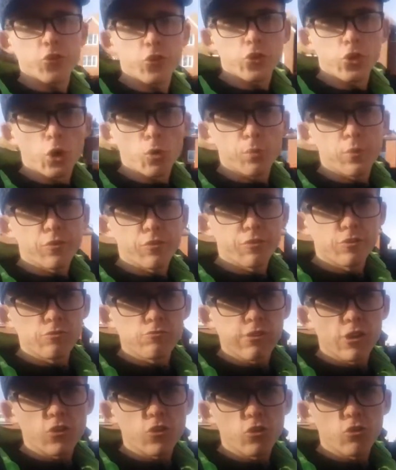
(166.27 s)
stop for
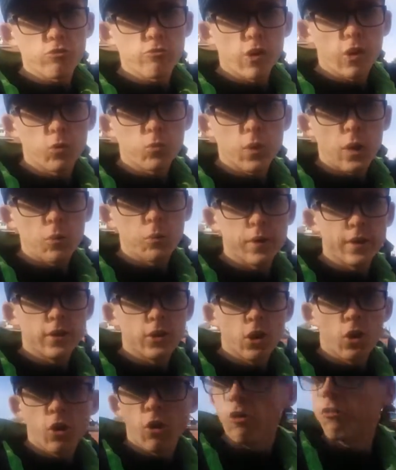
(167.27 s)
Crescent Road where
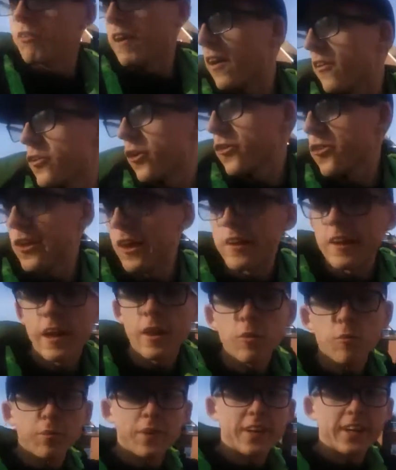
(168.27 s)
we got off. As I said
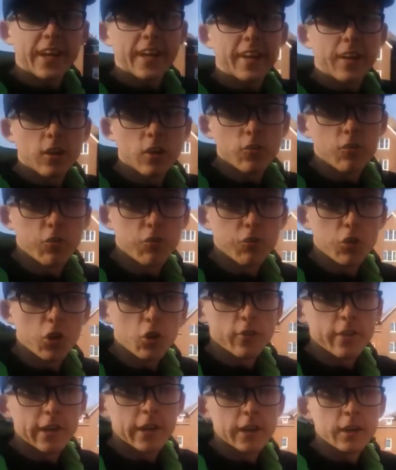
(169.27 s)
at the beginning of the
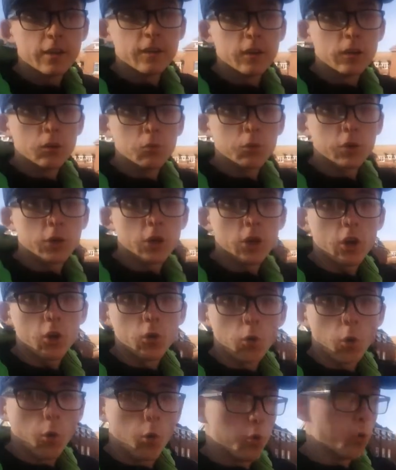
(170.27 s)
vlog, that was, you
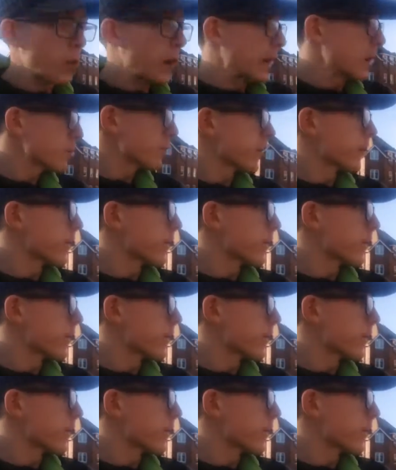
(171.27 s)
know, all the way,